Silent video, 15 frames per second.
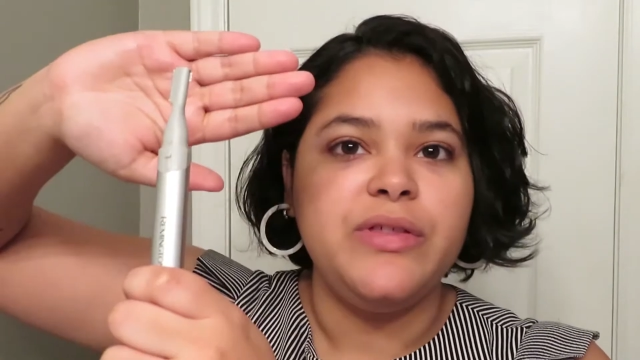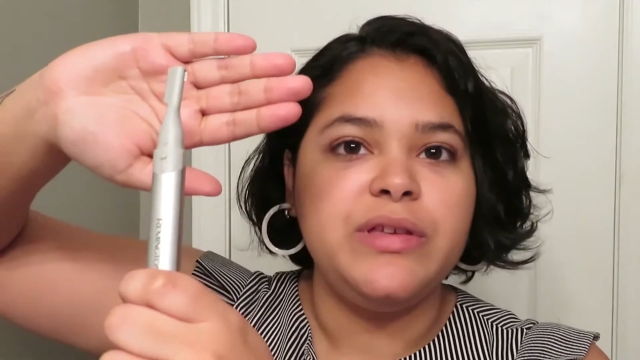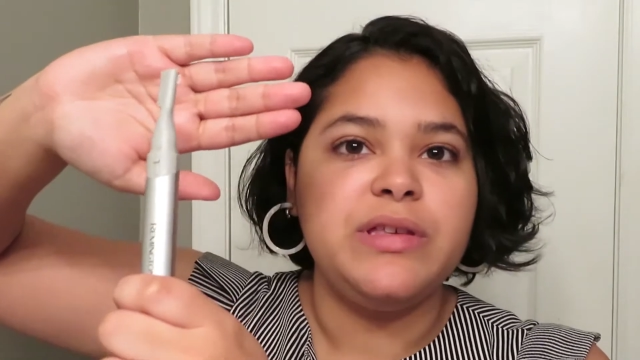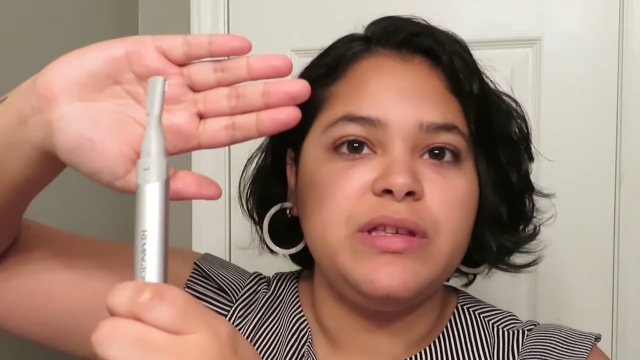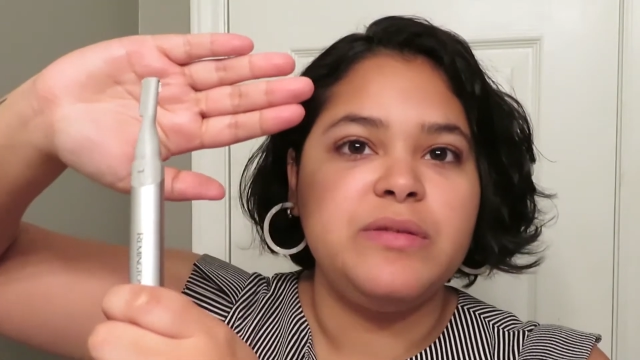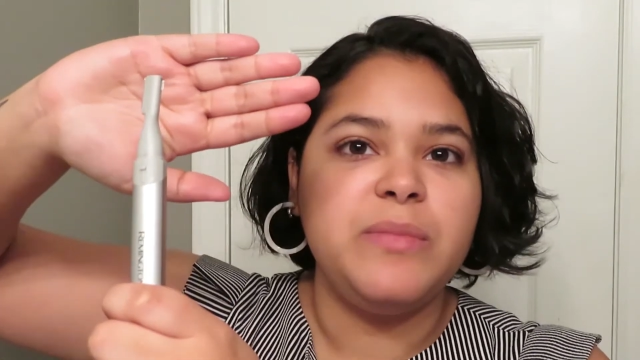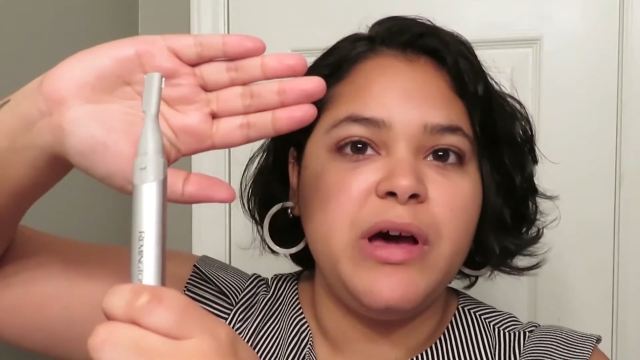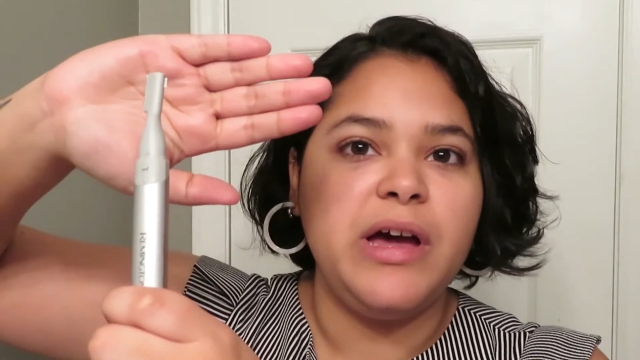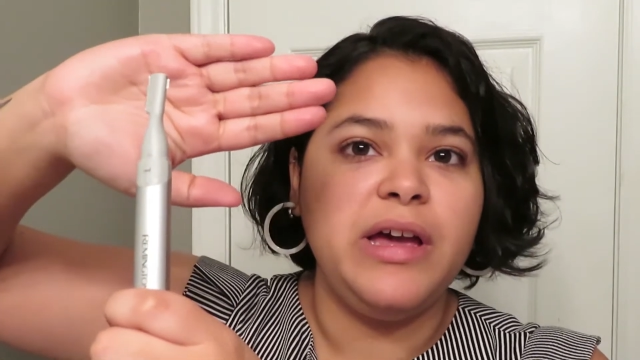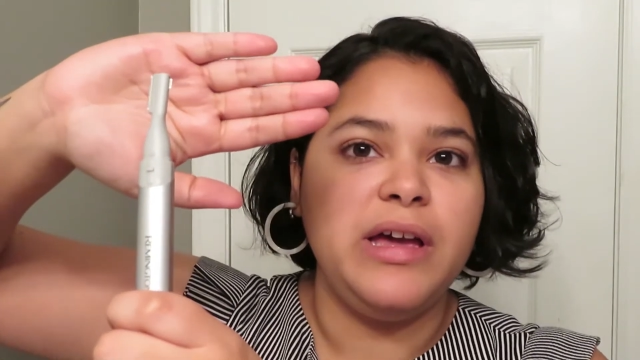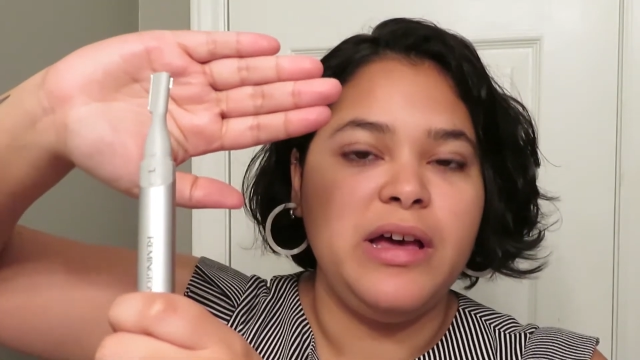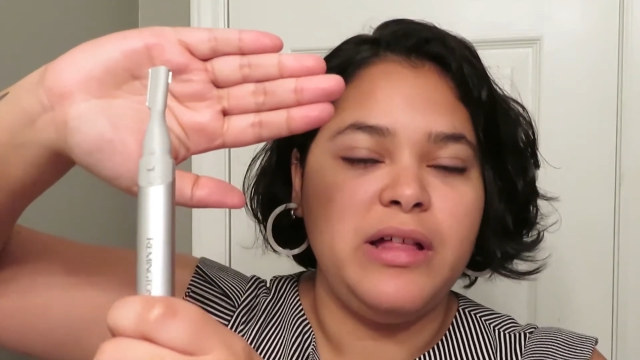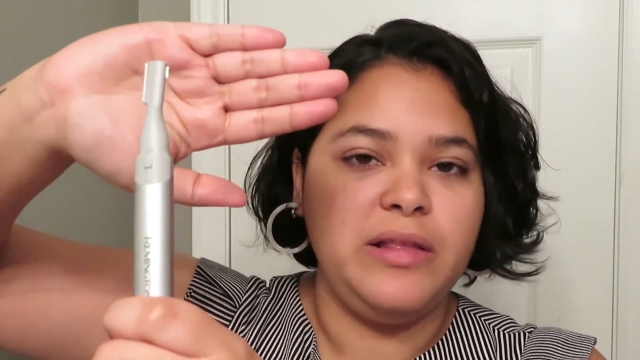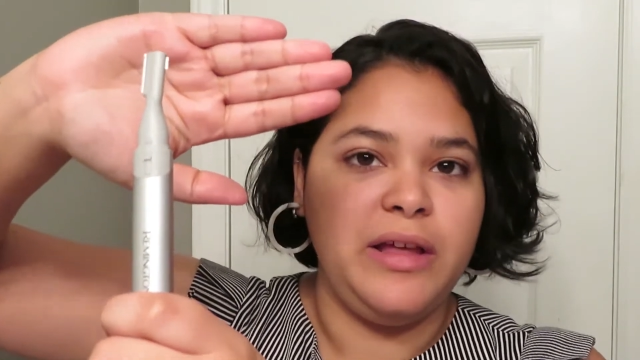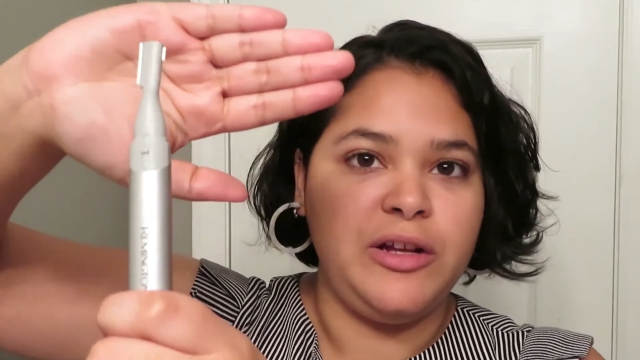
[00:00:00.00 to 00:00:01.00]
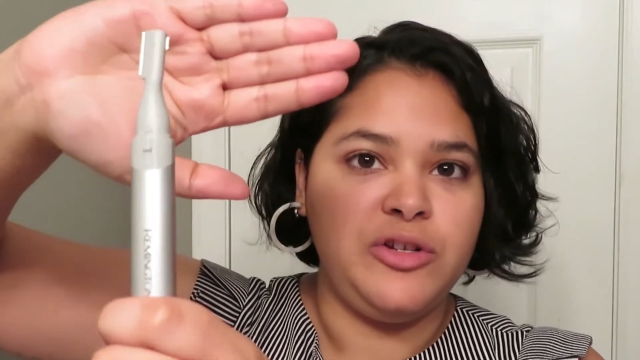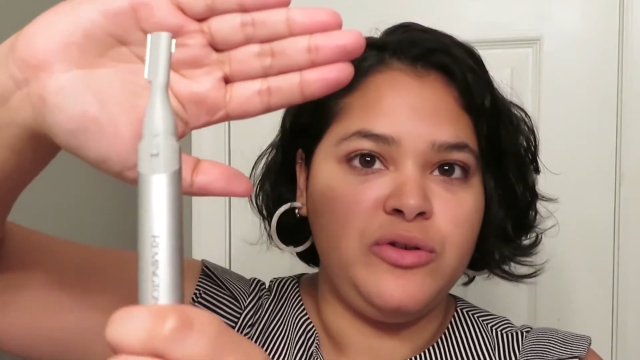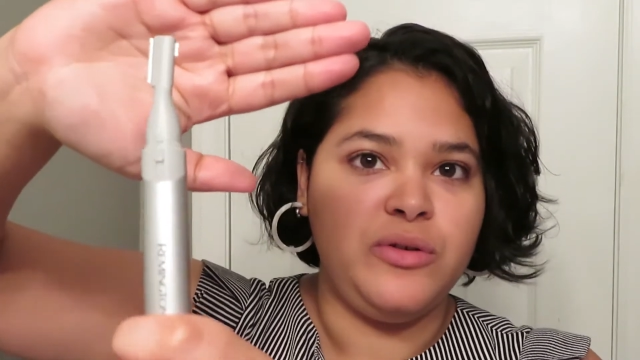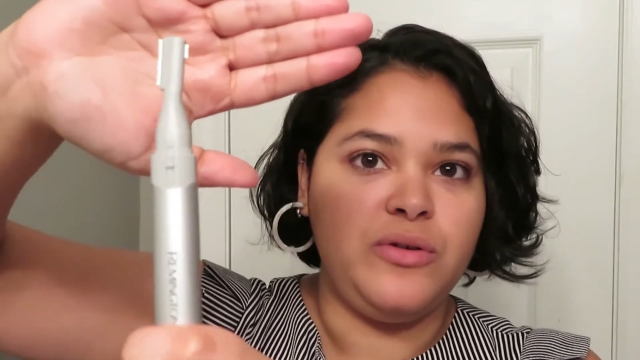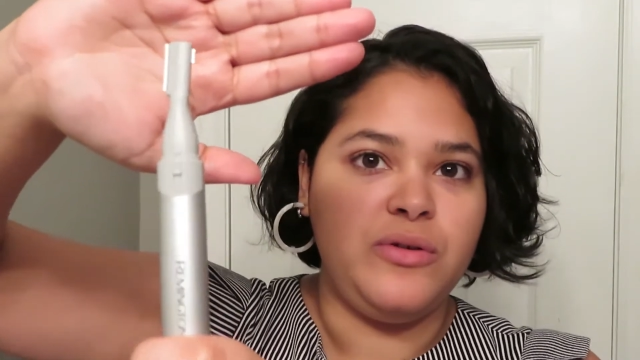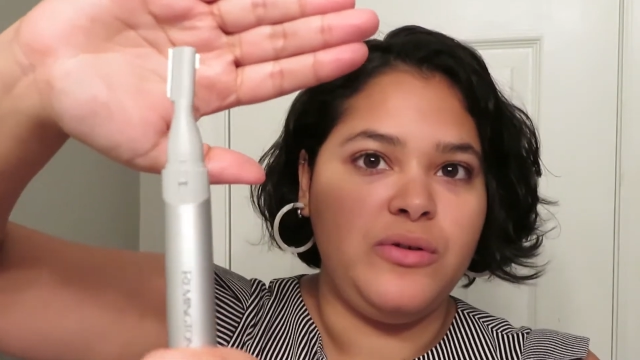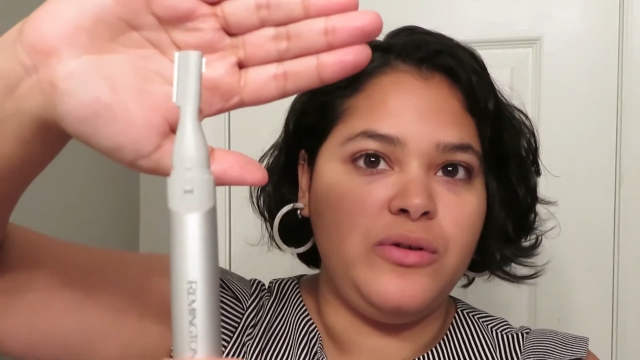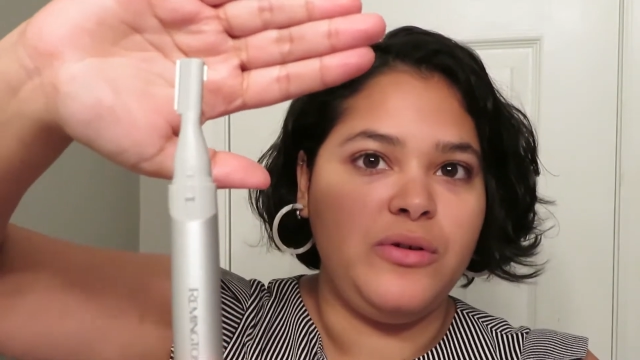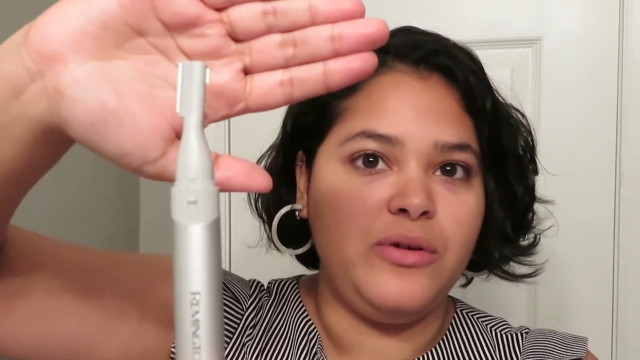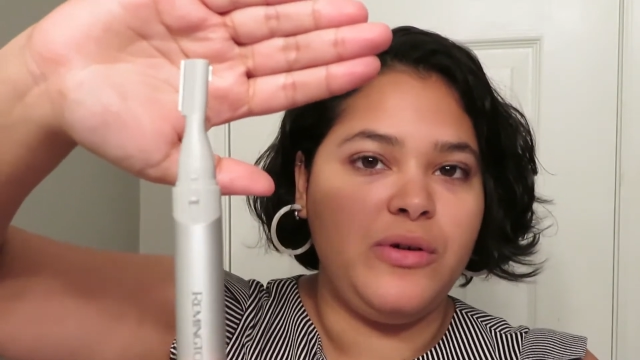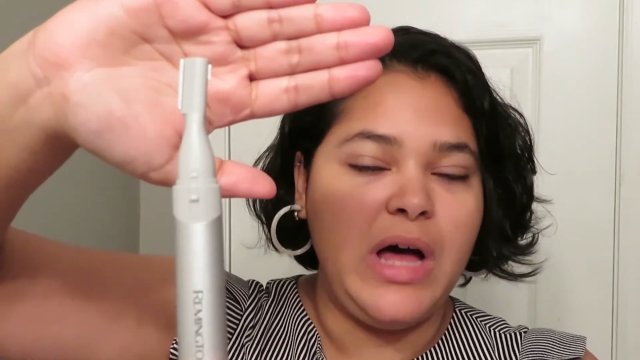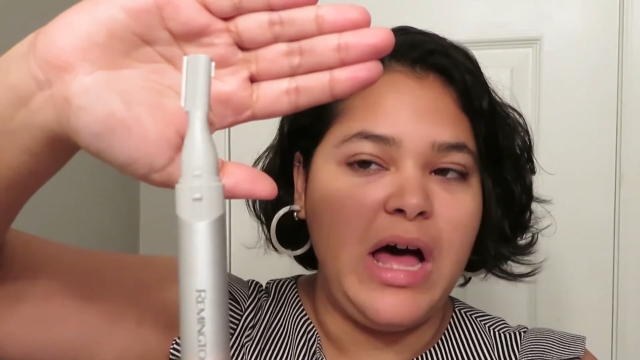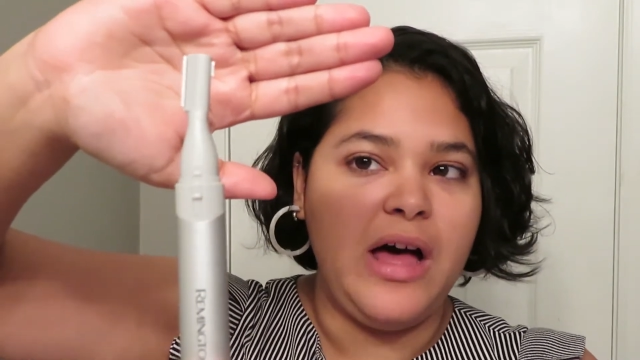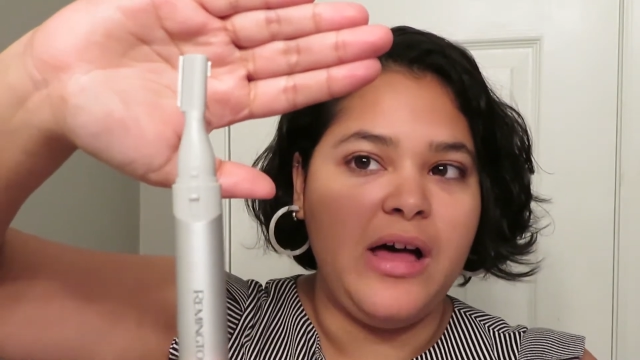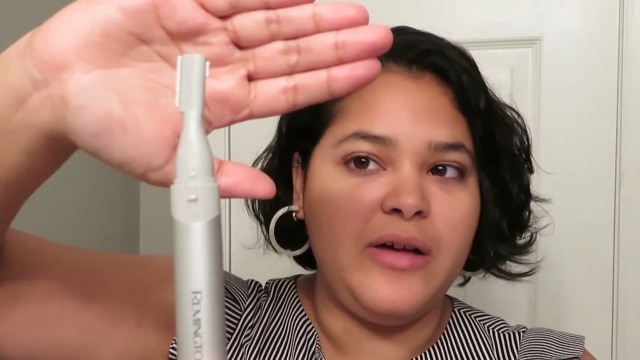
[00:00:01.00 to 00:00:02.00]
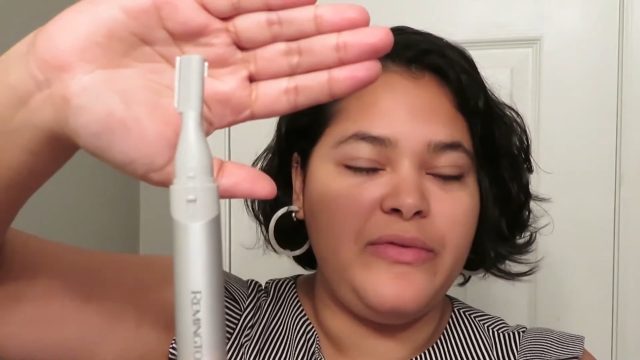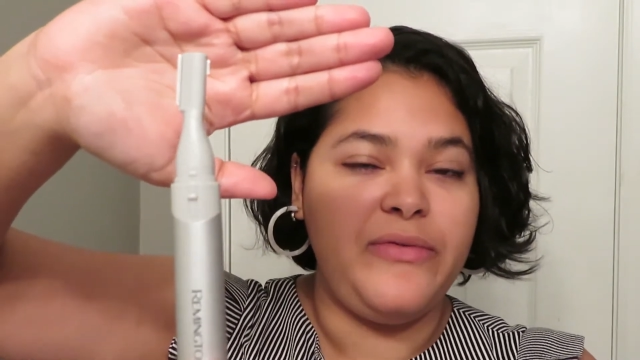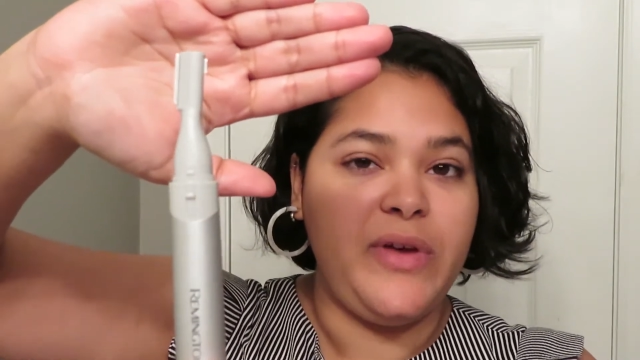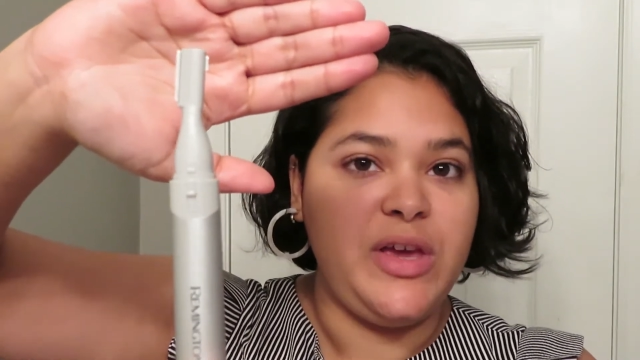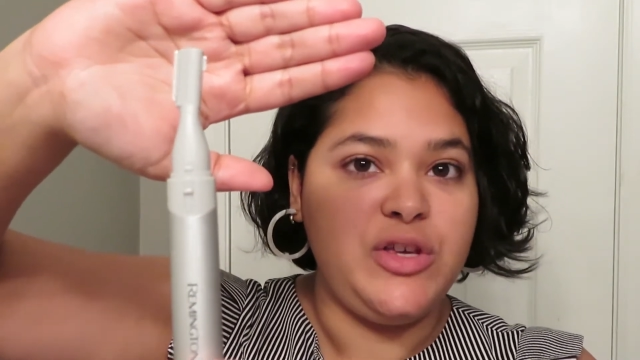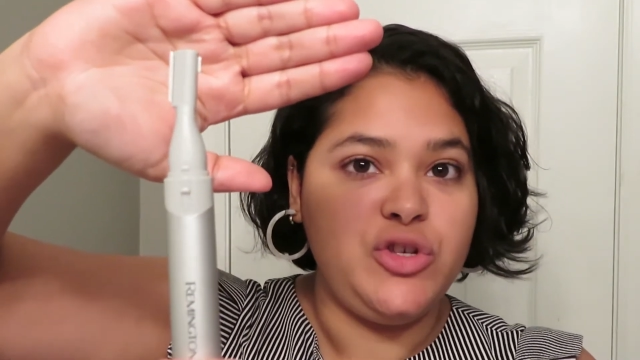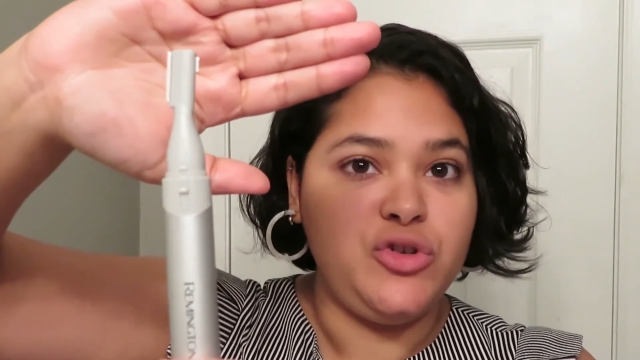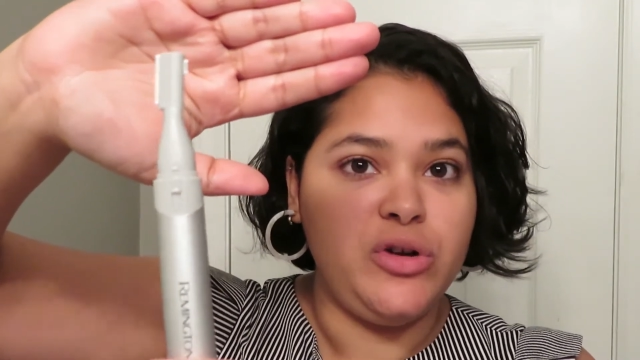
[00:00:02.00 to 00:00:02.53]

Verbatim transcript: this is my electrical uh, face